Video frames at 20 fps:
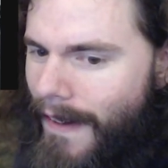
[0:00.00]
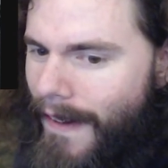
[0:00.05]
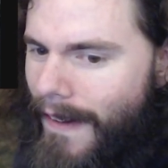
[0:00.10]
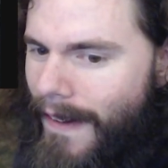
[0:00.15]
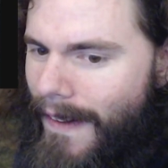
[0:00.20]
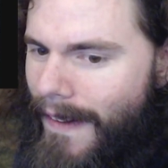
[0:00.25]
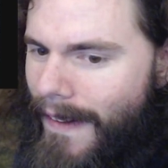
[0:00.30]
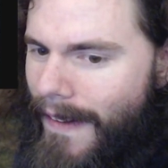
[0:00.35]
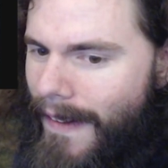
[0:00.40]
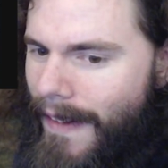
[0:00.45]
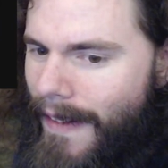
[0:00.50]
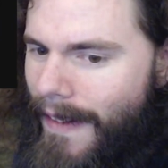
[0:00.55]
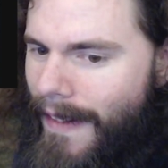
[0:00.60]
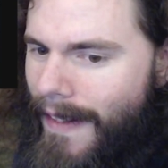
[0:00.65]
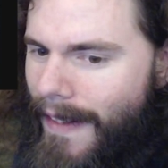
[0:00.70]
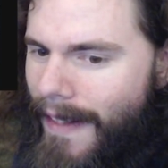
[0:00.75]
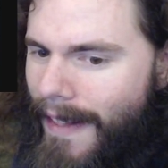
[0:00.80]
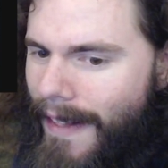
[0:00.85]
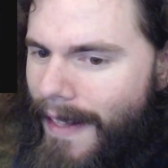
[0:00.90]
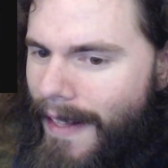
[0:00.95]

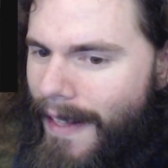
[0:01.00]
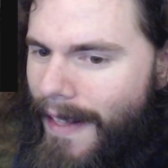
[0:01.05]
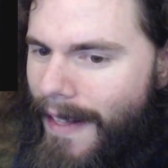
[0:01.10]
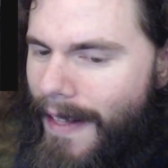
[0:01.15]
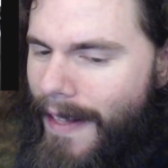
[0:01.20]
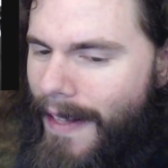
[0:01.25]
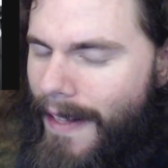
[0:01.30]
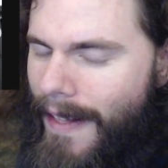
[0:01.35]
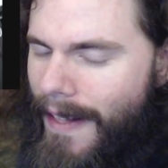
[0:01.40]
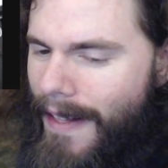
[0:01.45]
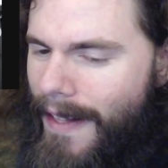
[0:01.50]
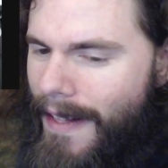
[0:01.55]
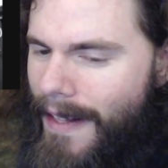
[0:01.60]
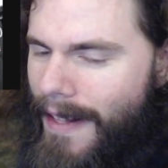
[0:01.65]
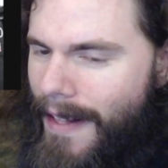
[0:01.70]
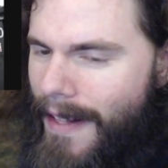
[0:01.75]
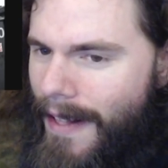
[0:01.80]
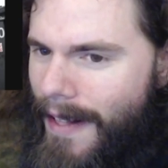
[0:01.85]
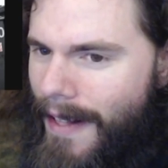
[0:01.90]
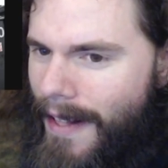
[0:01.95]

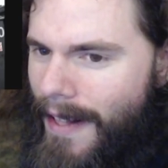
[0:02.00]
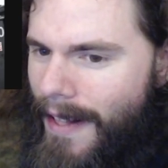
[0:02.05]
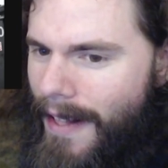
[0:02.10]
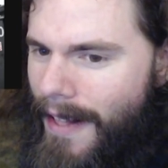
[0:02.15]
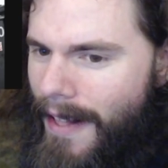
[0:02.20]
[no speech]